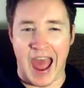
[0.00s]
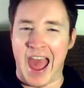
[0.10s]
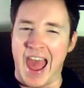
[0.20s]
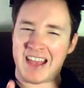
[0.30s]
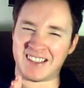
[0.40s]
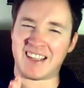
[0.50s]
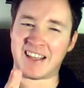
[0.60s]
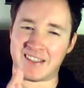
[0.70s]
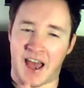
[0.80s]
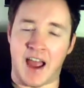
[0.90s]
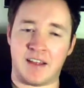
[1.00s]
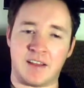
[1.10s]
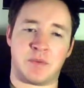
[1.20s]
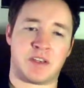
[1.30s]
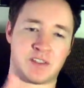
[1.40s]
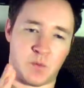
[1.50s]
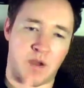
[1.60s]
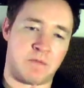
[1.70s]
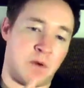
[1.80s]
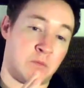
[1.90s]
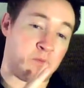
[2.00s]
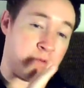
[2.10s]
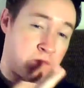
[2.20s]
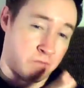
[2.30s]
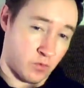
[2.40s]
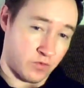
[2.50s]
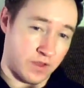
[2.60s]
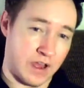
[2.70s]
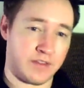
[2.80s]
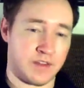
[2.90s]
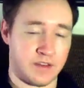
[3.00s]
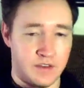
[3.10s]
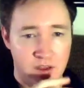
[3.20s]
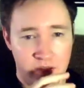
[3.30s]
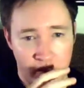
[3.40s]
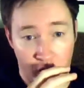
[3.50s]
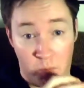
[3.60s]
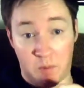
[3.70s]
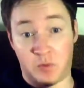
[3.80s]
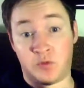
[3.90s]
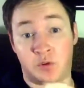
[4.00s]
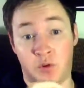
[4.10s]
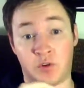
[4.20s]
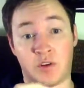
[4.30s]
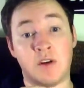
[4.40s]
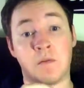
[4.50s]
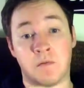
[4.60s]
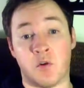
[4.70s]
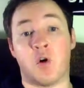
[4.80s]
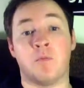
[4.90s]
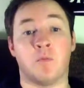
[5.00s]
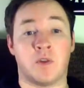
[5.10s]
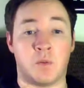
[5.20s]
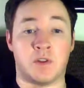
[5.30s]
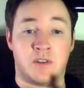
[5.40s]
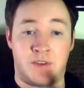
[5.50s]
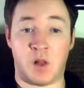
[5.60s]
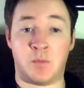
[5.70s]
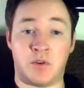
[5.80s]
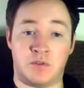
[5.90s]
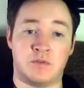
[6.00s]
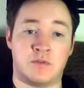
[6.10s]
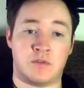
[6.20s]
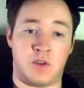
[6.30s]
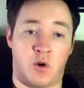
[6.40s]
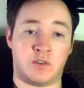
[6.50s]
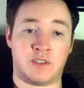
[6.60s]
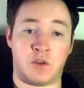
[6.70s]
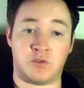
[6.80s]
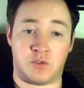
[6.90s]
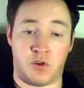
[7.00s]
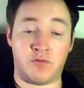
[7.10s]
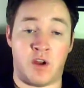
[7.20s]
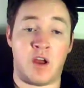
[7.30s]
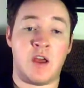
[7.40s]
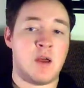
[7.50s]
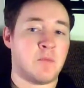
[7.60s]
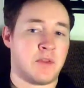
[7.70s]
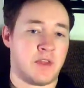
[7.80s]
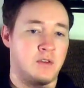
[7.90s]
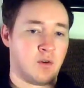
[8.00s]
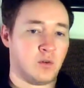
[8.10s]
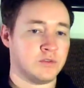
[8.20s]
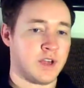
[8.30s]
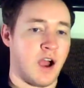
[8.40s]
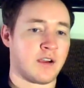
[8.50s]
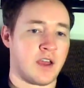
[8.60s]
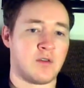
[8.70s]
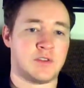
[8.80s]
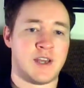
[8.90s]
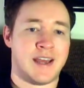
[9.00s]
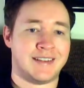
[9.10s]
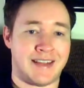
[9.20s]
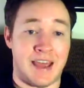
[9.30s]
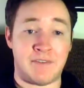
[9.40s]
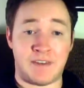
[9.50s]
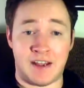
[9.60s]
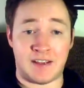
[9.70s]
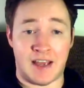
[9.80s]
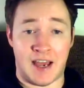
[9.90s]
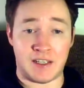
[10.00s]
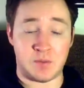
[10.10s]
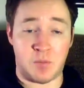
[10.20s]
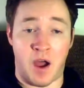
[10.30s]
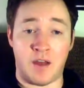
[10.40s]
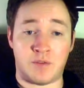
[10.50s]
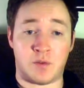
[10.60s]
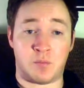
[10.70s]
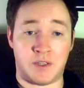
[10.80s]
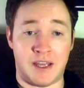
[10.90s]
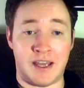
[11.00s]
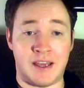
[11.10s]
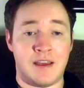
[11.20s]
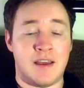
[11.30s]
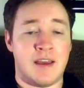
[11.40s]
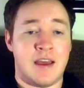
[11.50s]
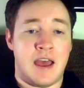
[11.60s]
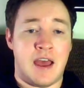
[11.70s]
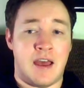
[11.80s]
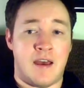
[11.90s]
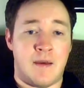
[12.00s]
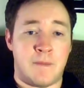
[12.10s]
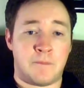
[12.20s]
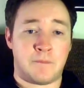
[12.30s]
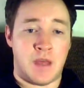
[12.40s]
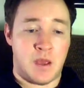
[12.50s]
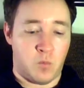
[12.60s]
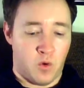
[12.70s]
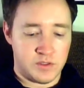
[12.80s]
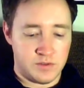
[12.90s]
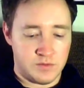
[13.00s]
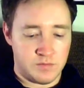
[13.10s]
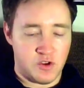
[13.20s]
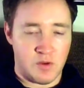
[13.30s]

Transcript: it isn't entirely because there were films before that a lot of people took from when they were developing the haunted house genre. But the Old Dark House definitely had its part to play. It wasn't